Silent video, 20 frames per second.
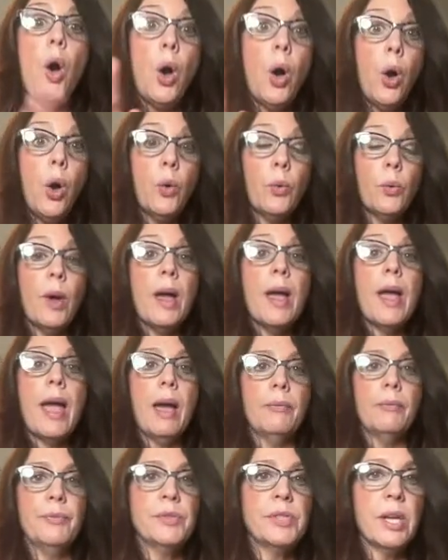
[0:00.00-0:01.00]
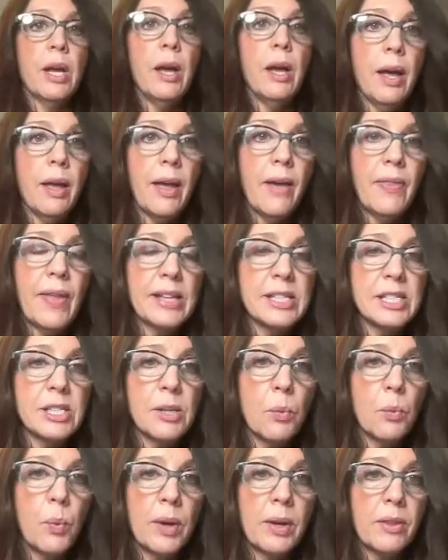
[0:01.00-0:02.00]
Oh, duh. And that's
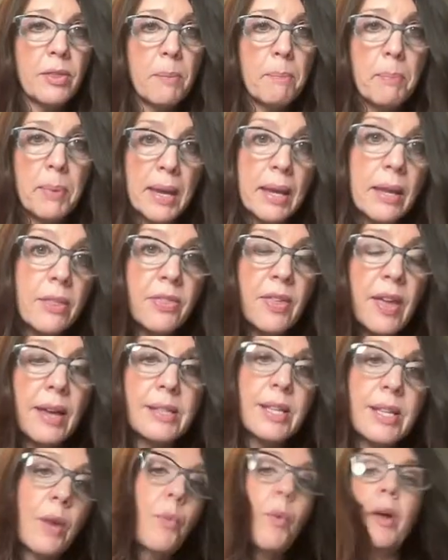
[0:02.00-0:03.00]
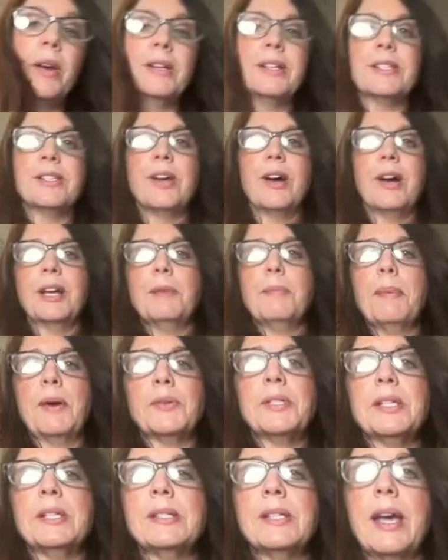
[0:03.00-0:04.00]
one of the big things I wanted to talk
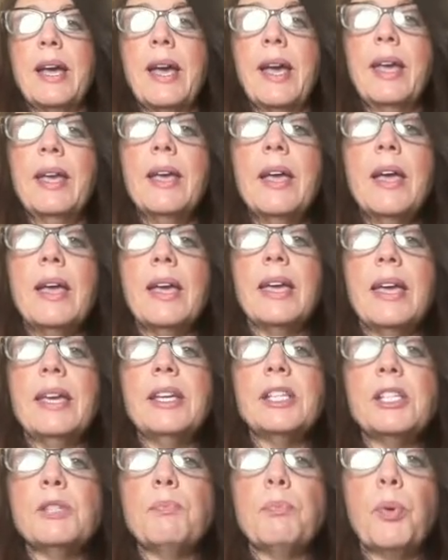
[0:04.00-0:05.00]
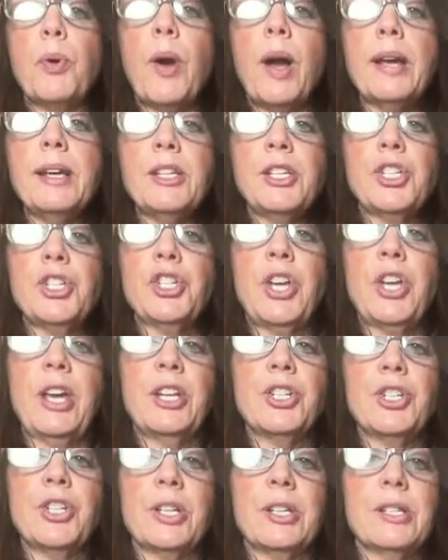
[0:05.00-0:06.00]
about today is price
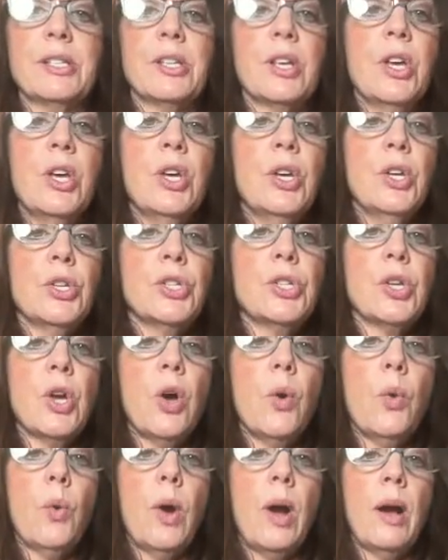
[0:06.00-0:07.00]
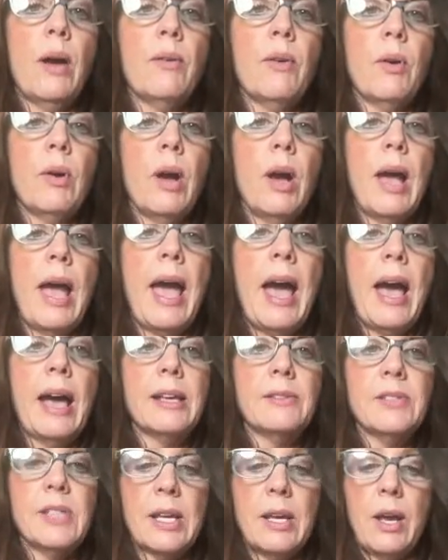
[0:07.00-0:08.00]
changes. So
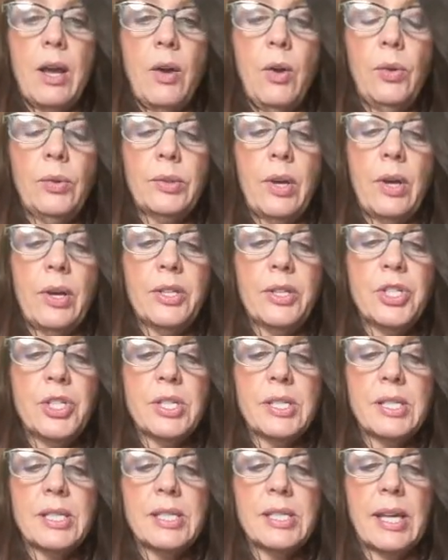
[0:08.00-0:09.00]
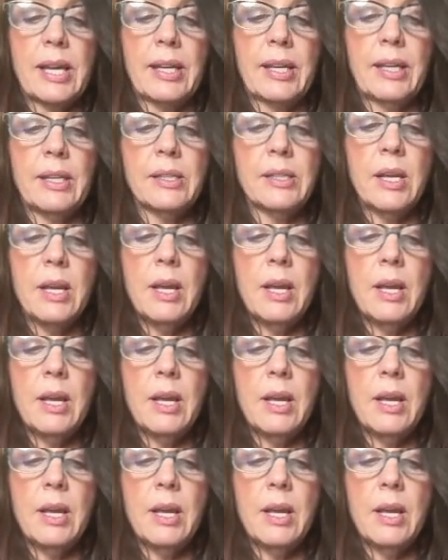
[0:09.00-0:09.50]
hold on just a second.